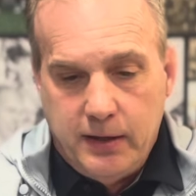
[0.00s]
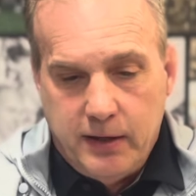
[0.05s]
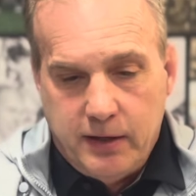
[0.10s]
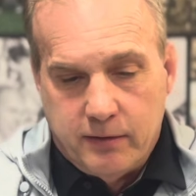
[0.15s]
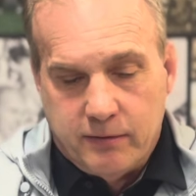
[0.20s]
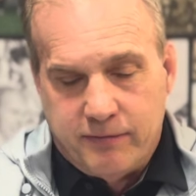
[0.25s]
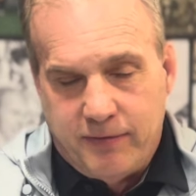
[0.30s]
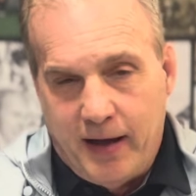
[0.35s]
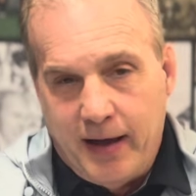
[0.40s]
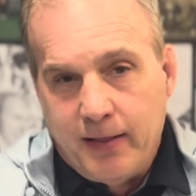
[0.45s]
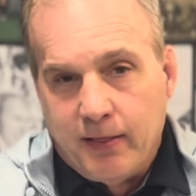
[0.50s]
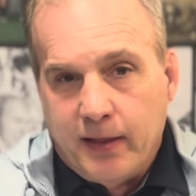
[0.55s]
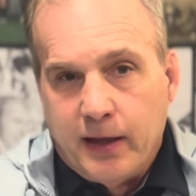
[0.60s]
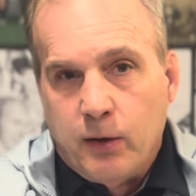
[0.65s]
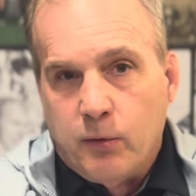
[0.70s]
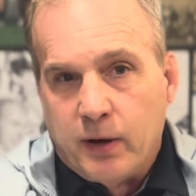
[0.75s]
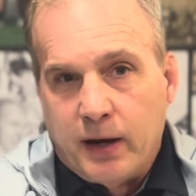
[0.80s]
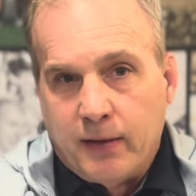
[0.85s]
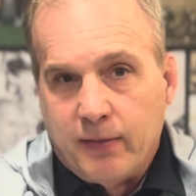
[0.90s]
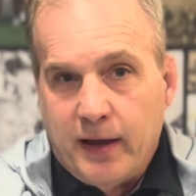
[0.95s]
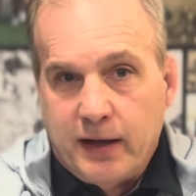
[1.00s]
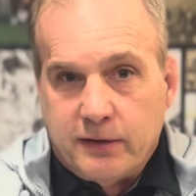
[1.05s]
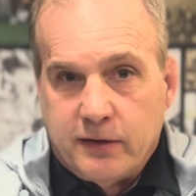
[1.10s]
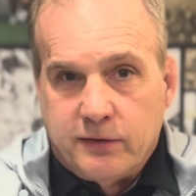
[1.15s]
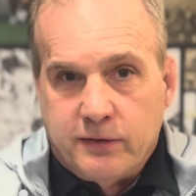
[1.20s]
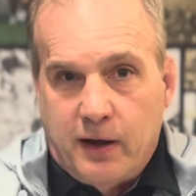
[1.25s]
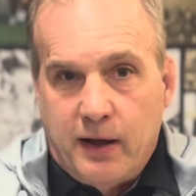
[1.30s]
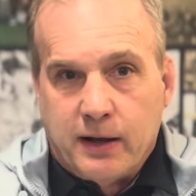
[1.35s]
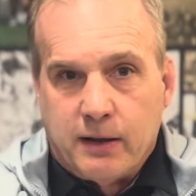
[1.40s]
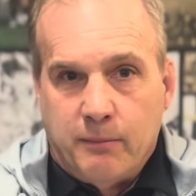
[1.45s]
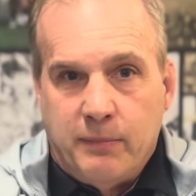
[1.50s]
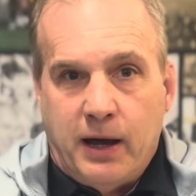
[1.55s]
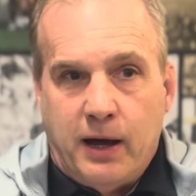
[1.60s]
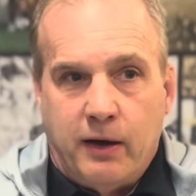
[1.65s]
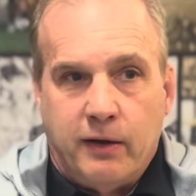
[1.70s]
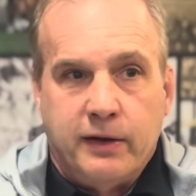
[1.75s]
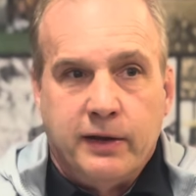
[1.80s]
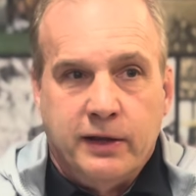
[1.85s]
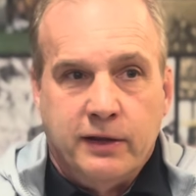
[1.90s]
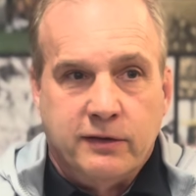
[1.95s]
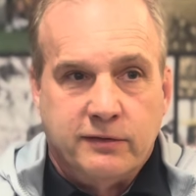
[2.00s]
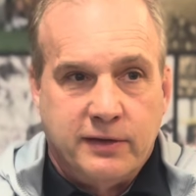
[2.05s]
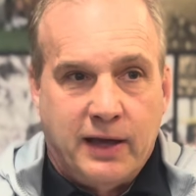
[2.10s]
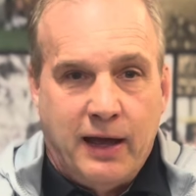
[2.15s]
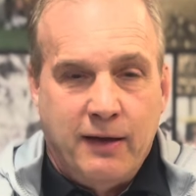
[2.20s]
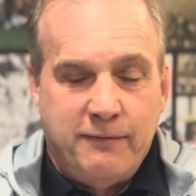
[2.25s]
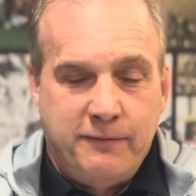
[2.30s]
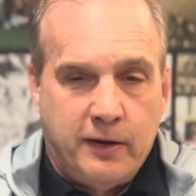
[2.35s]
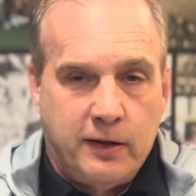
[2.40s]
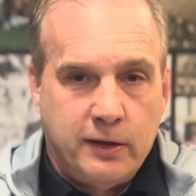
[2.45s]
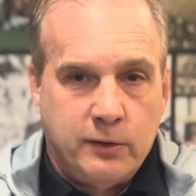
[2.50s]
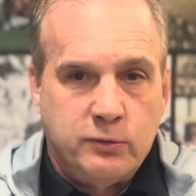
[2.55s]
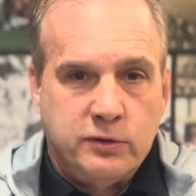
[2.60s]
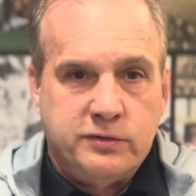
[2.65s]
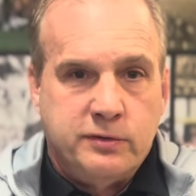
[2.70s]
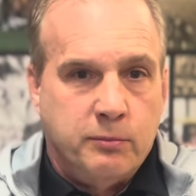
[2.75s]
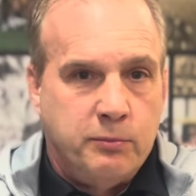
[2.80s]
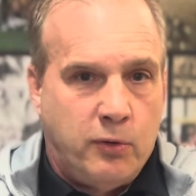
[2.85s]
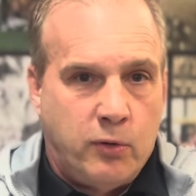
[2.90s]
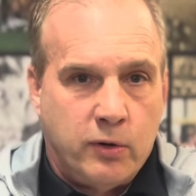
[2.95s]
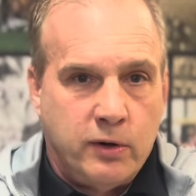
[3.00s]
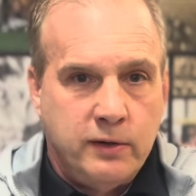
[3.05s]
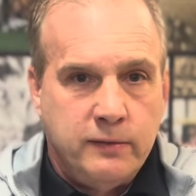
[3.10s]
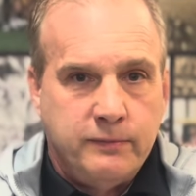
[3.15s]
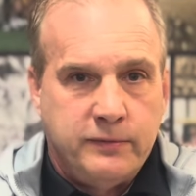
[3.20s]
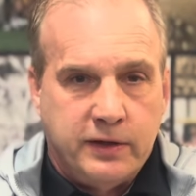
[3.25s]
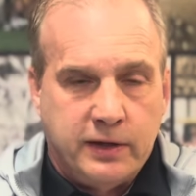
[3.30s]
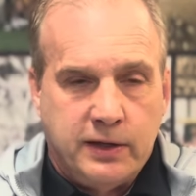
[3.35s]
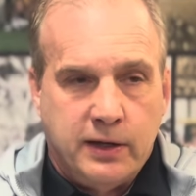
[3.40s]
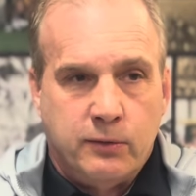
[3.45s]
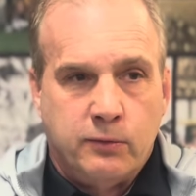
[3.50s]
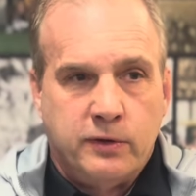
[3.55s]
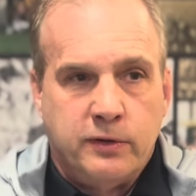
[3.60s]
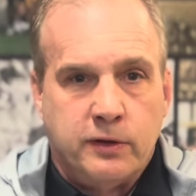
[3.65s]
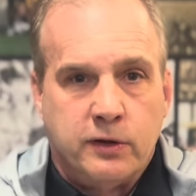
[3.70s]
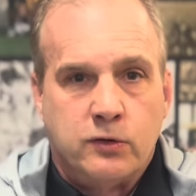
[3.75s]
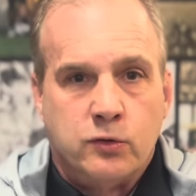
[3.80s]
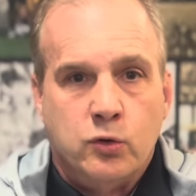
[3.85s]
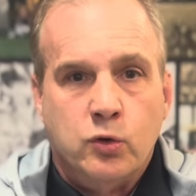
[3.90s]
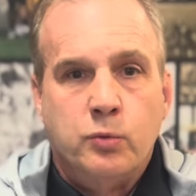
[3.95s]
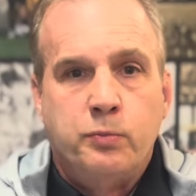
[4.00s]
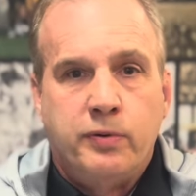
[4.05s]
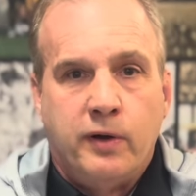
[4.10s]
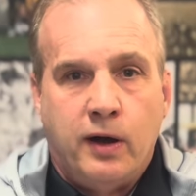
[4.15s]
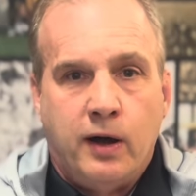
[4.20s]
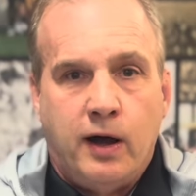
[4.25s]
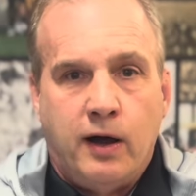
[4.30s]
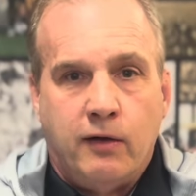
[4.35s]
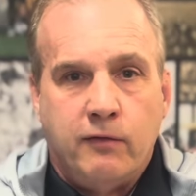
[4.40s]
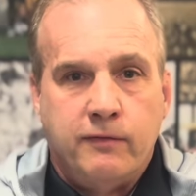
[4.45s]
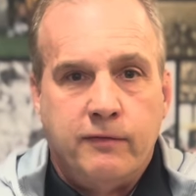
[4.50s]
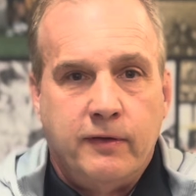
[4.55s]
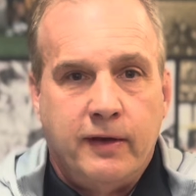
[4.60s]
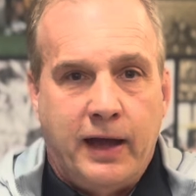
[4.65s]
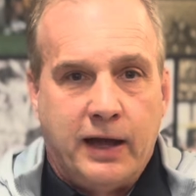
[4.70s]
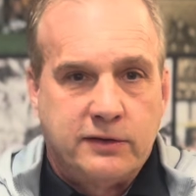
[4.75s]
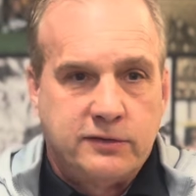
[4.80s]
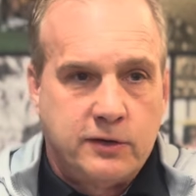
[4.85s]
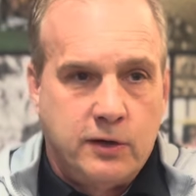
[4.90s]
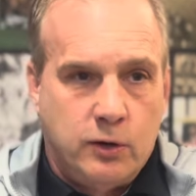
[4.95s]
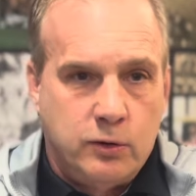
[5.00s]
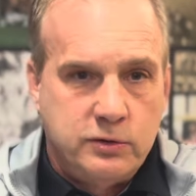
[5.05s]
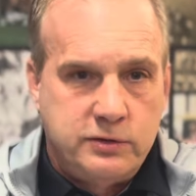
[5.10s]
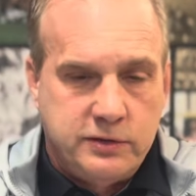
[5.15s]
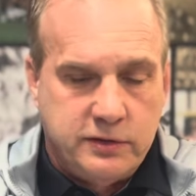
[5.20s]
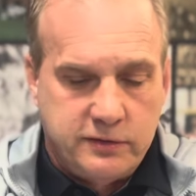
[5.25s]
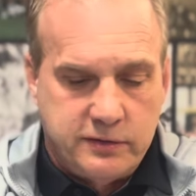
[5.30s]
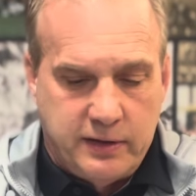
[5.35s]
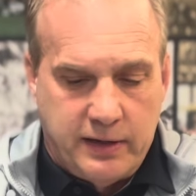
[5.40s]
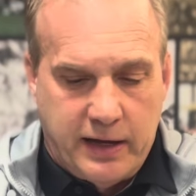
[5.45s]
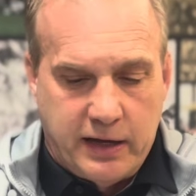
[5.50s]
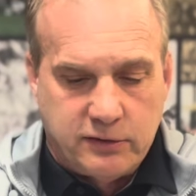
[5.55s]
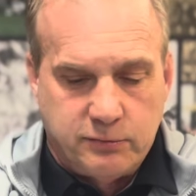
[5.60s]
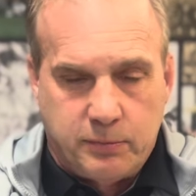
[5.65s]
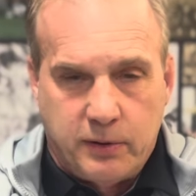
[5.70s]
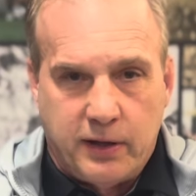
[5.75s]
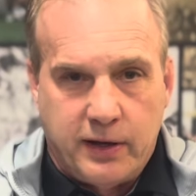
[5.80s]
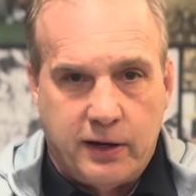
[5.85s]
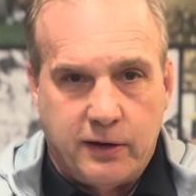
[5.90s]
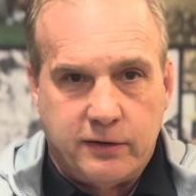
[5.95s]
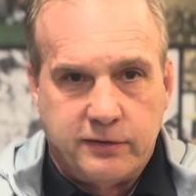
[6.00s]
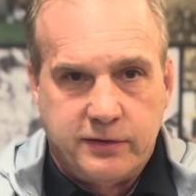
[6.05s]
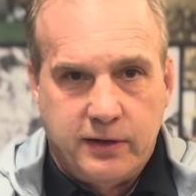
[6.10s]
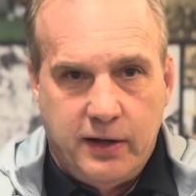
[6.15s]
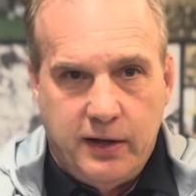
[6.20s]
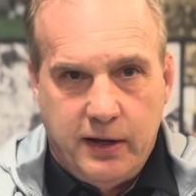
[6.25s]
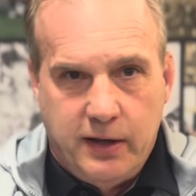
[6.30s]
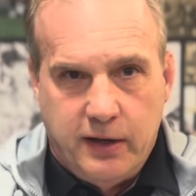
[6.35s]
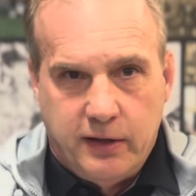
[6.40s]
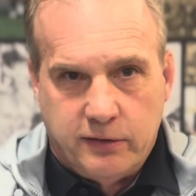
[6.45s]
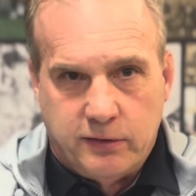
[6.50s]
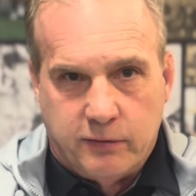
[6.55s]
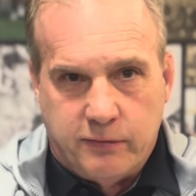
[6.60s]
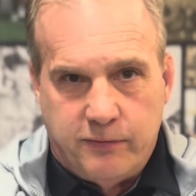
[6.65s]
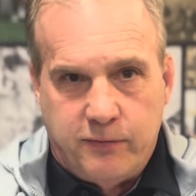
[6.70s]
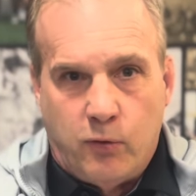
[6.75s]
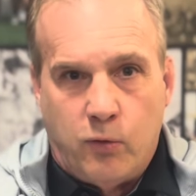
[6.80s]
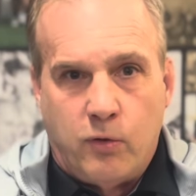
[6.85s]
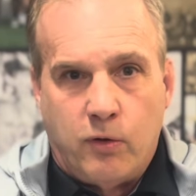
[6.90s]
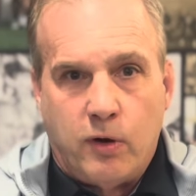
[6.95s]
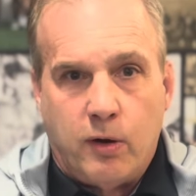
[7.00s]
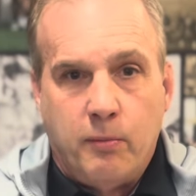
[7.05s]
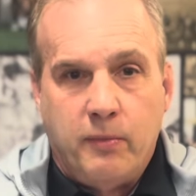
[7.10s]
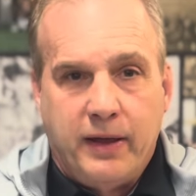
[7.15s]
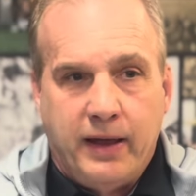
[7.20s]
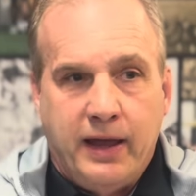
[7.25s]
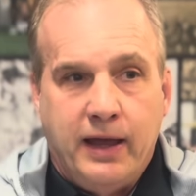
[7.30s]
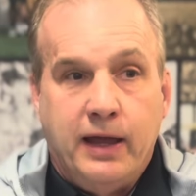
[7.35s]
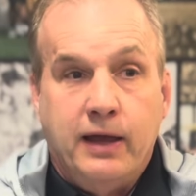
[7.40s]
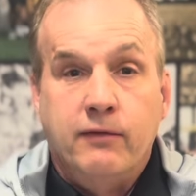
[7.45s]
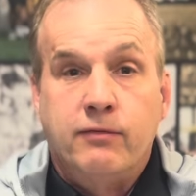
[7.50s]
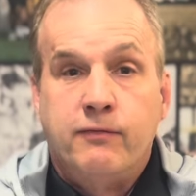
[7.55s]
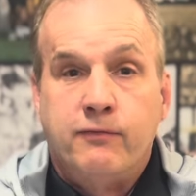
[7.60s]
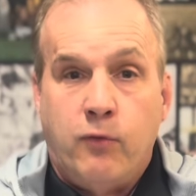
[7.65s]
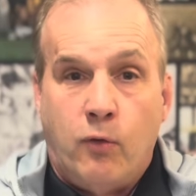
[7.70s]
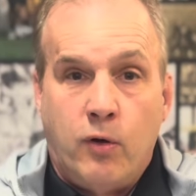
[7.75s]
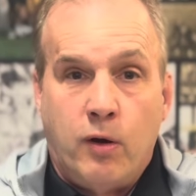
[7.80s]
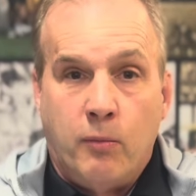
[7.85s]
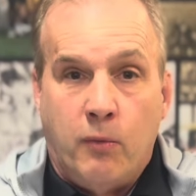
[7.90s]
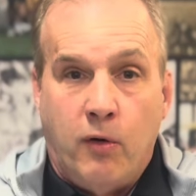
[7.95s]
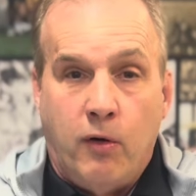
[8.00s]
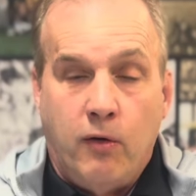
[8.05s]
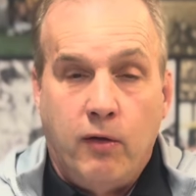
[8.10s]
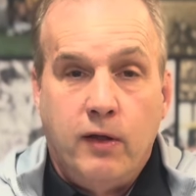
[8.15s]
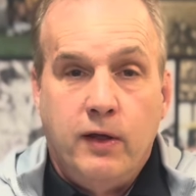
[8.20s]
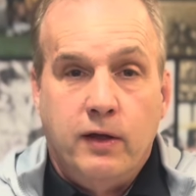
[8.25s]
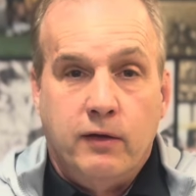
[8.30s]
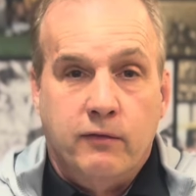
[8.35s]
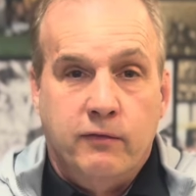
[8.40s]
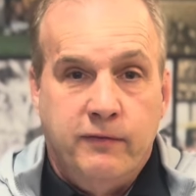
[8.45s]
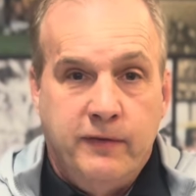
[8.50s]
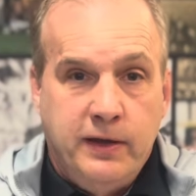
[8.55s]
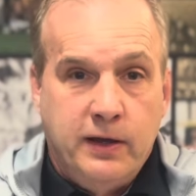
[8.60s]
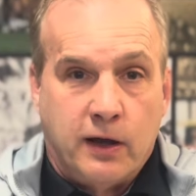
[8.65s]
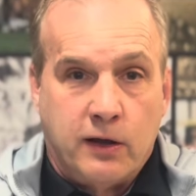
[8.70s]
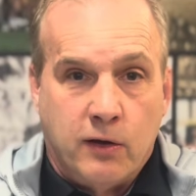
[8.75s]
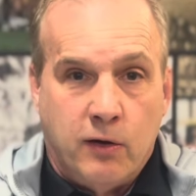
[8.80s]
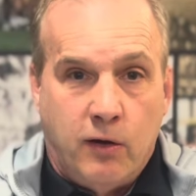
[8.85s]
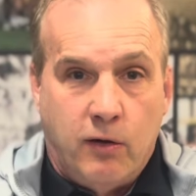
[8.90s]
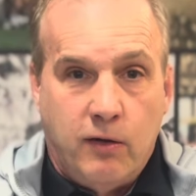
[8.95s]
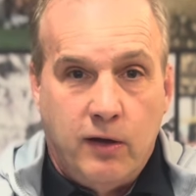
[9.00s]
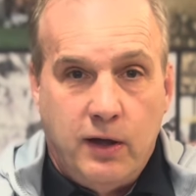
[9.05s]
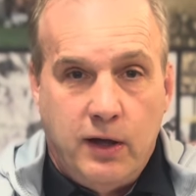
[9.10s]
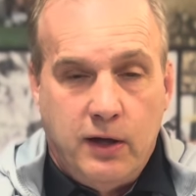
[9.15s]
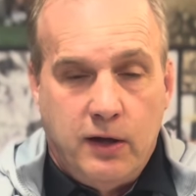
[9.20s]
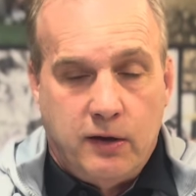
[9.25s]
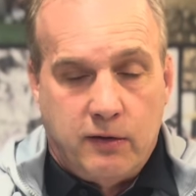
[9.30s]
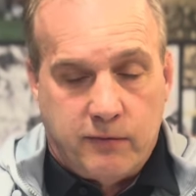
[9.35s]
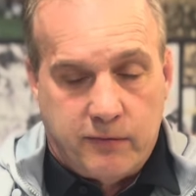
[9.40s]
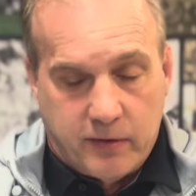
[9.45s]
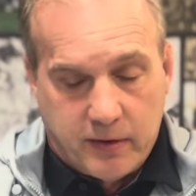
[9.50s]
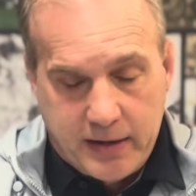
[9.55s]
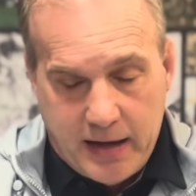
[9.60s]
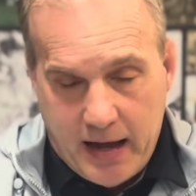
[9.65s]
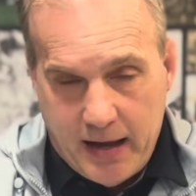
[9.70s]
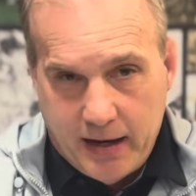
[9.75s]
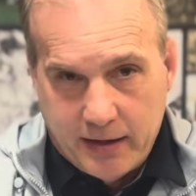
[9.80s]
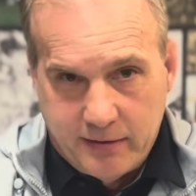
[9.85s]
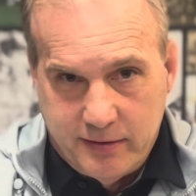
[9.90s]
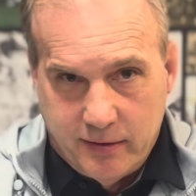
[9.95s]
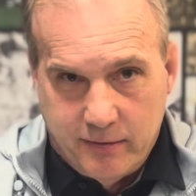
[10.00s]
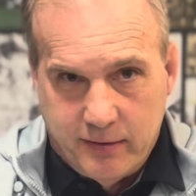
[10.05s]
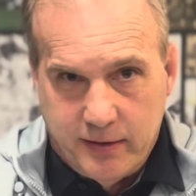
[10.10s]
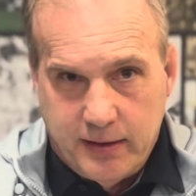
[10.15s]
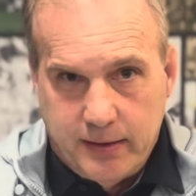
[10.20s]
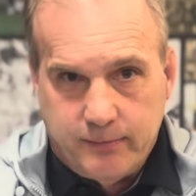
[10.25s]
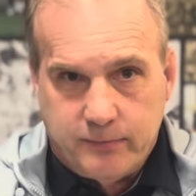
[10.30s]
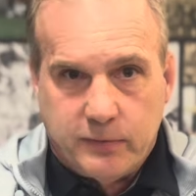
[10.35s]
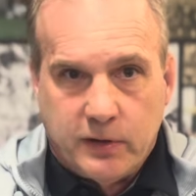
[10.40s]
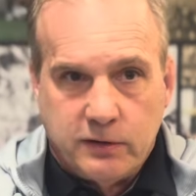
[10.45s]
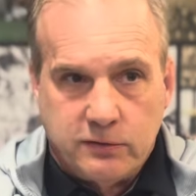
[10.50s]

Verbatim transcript: Finally, what I'd like to talk about is I felt it was important to get with a group of ex-coaches and ex-players to form a formal vehicle for connectivity.